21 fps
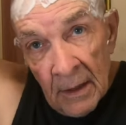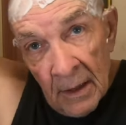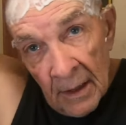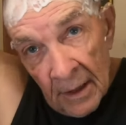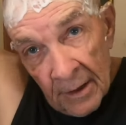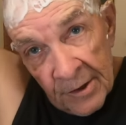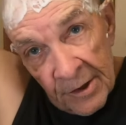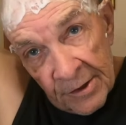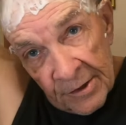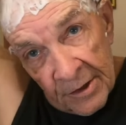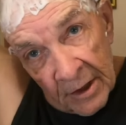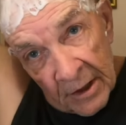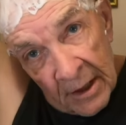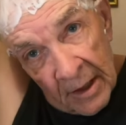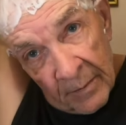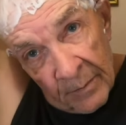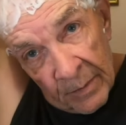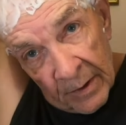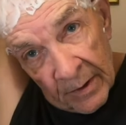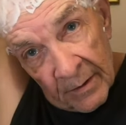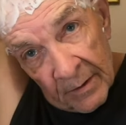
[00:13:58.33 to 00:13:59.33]
And just to
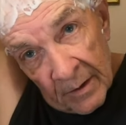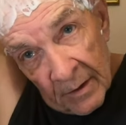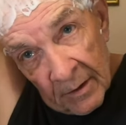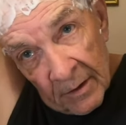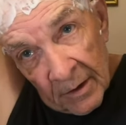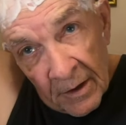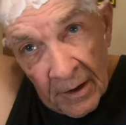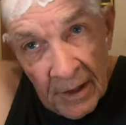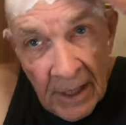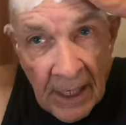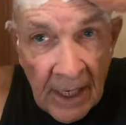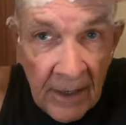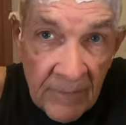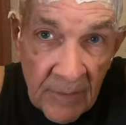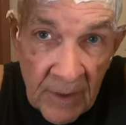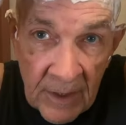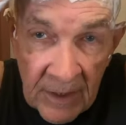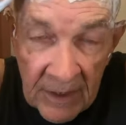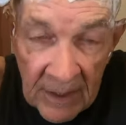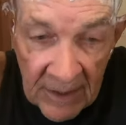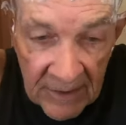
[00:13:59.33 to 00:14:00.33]
keep it looking
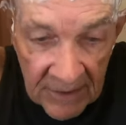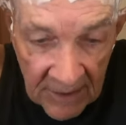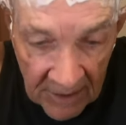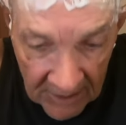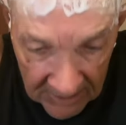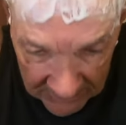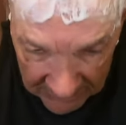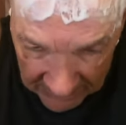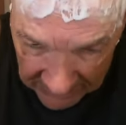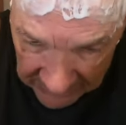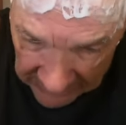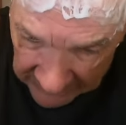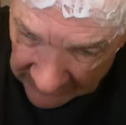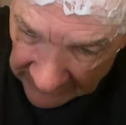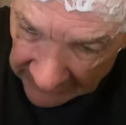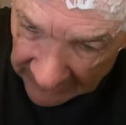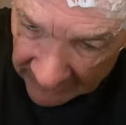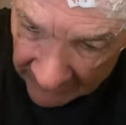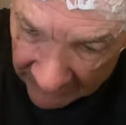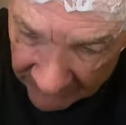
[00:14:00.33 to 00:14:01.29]
halfway decent it's is like